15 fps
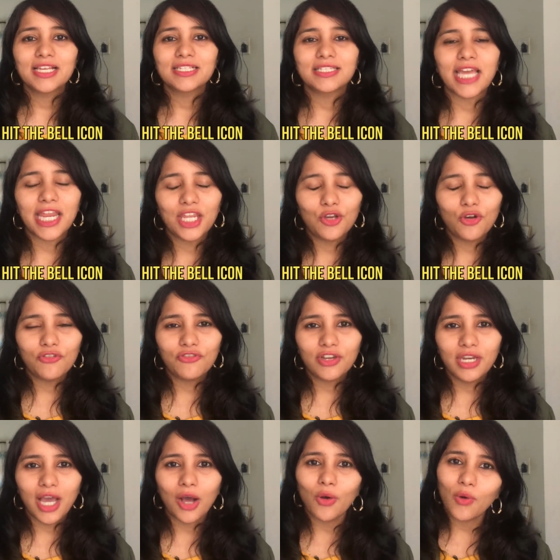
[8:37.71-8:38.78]
Signing off
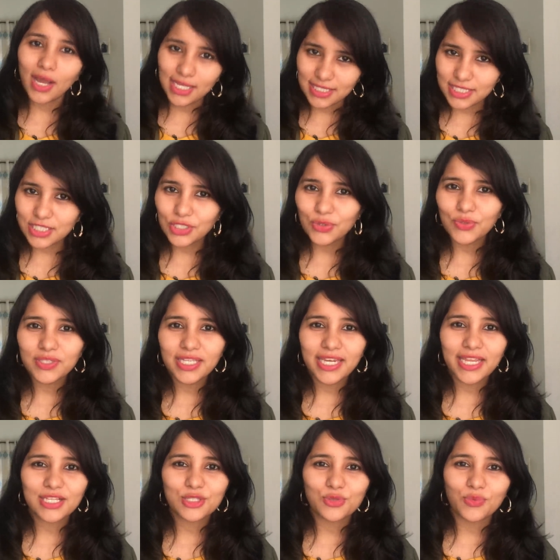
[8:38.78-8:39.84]
for now. I'll see you in the
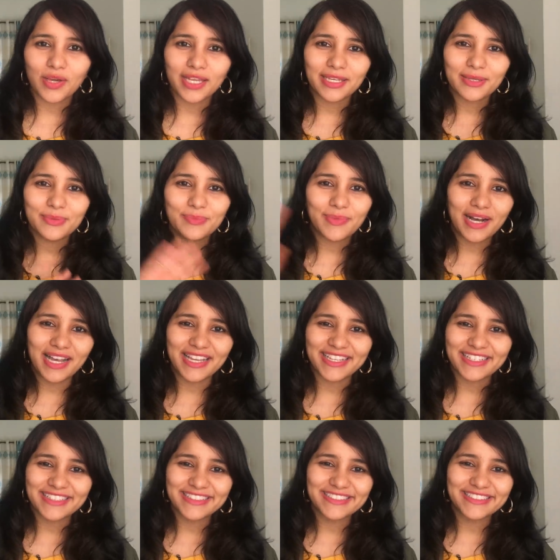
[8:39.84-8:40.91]
next one. Bye.